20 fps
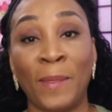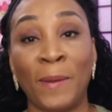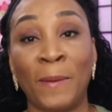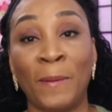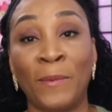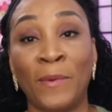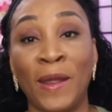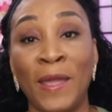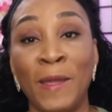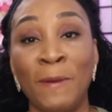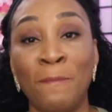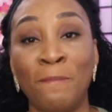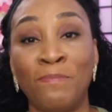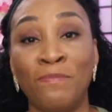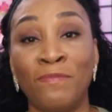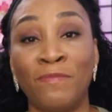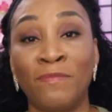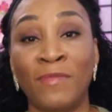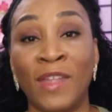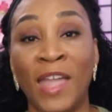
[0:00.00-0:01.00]
right?
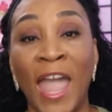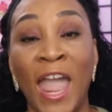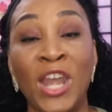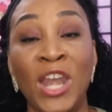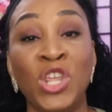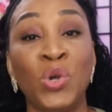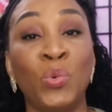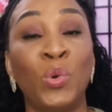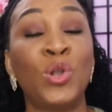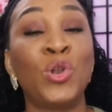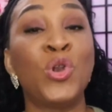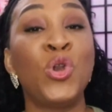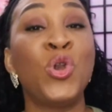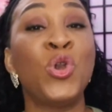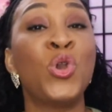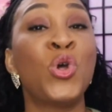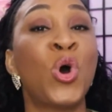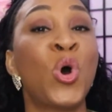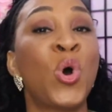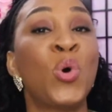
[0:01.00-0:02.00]
And you will
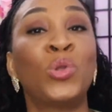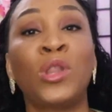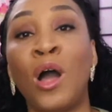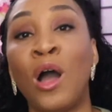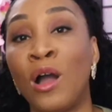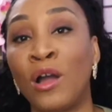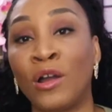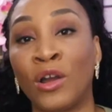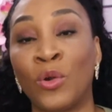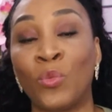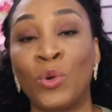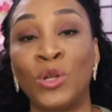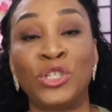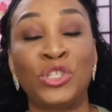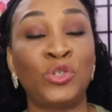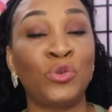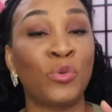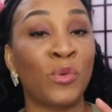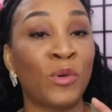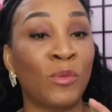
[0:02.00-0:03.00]
no longer,
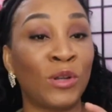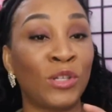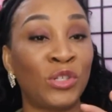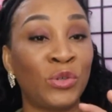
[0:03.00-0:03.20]
once you